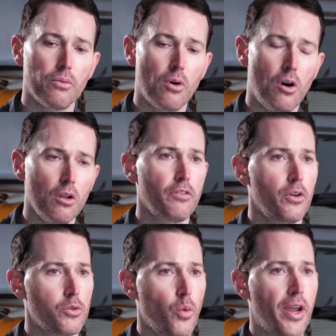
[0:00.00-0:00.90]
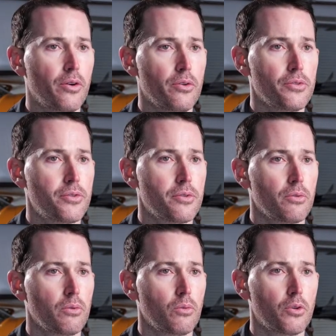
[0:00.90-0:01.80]
all of those waiters
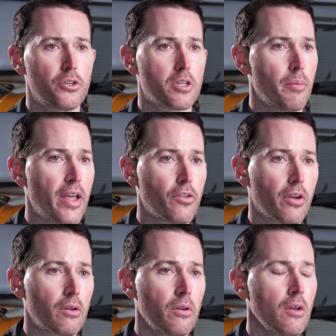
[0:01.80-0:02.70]
were just amazing,